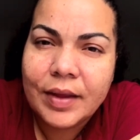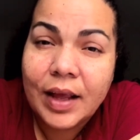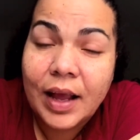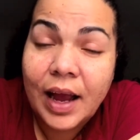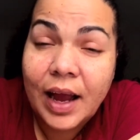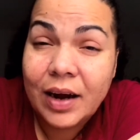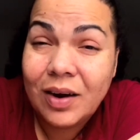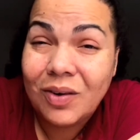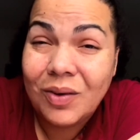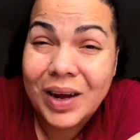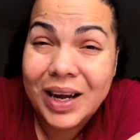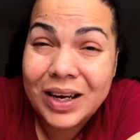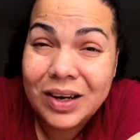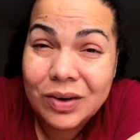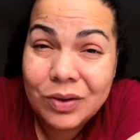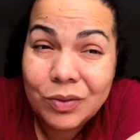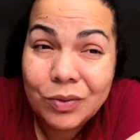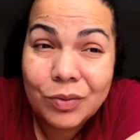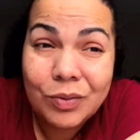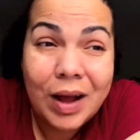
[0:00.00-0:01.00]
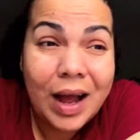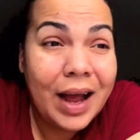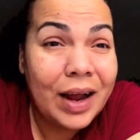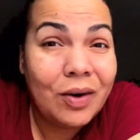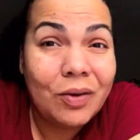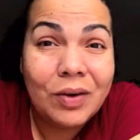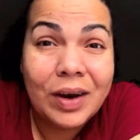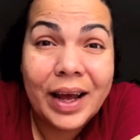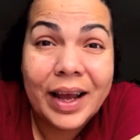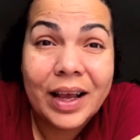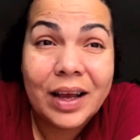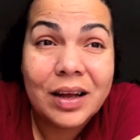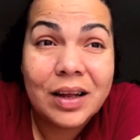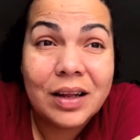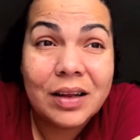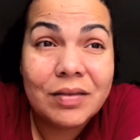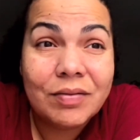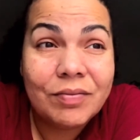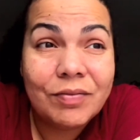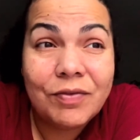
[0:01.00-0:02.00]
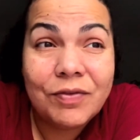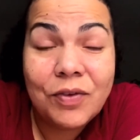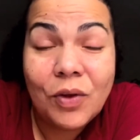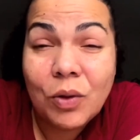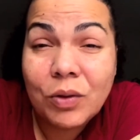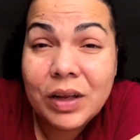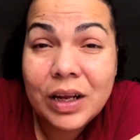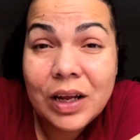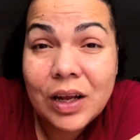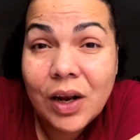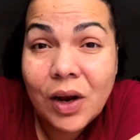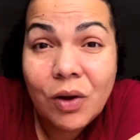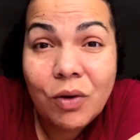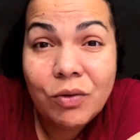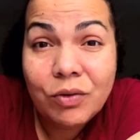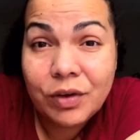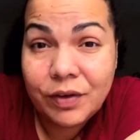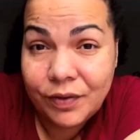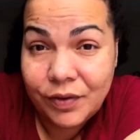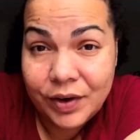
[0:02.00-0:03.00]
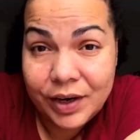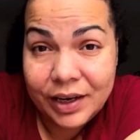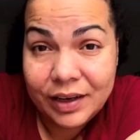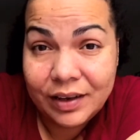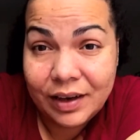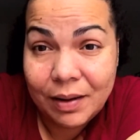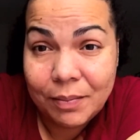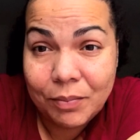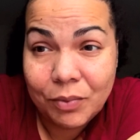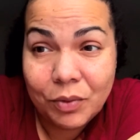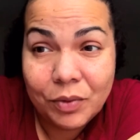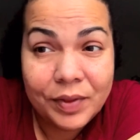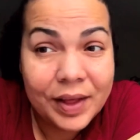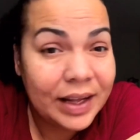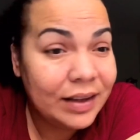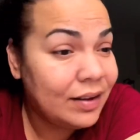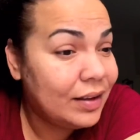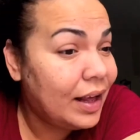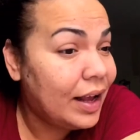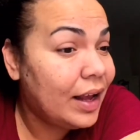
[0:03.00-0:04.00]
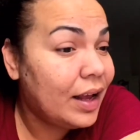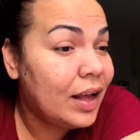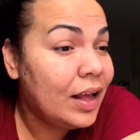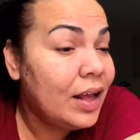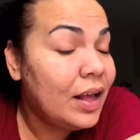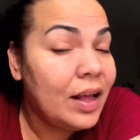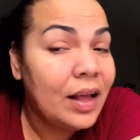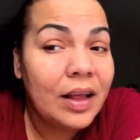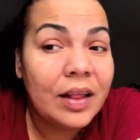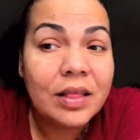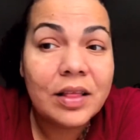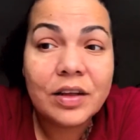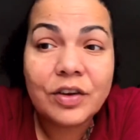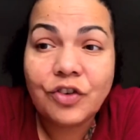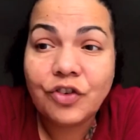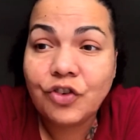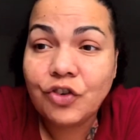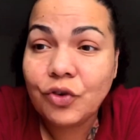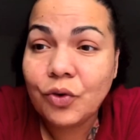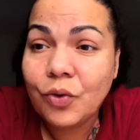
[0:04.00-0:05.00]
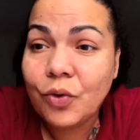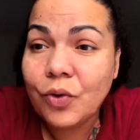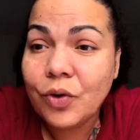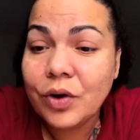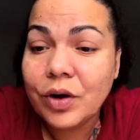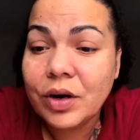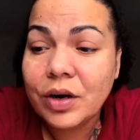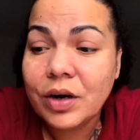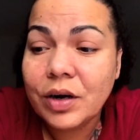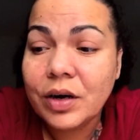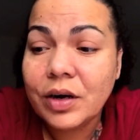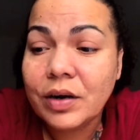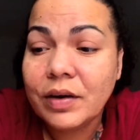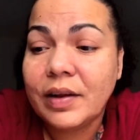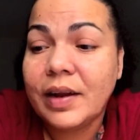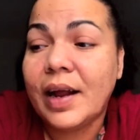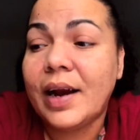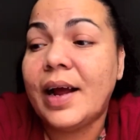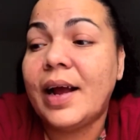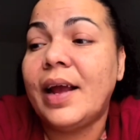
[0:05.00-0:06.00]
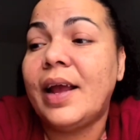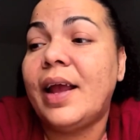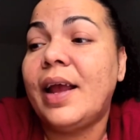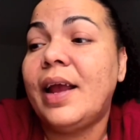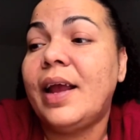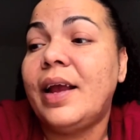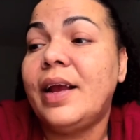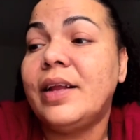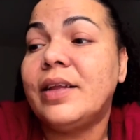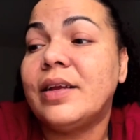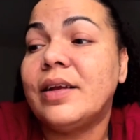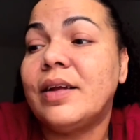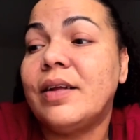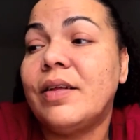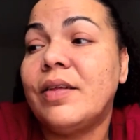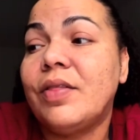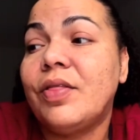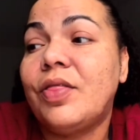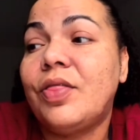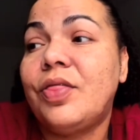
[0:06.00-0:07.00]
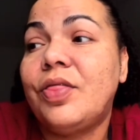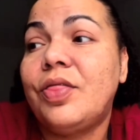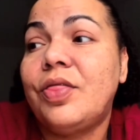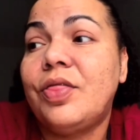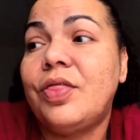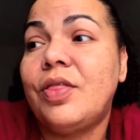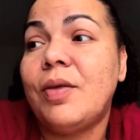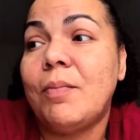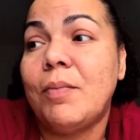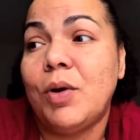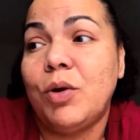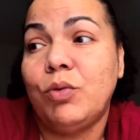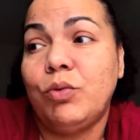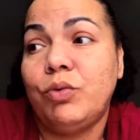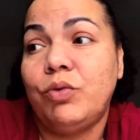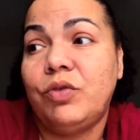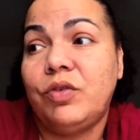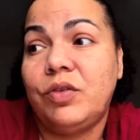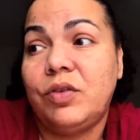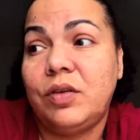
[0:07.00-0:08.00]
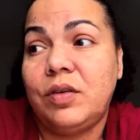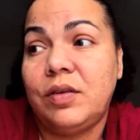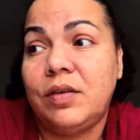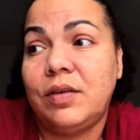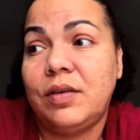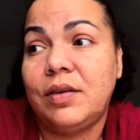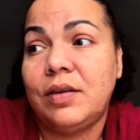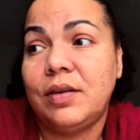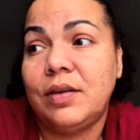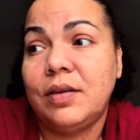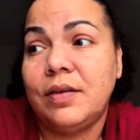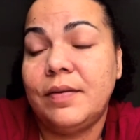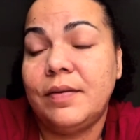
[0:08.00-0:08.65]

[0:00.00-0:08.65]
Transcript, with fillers: I know I do. I don't like folding clothes, for example. That's like the chore that I hate the most.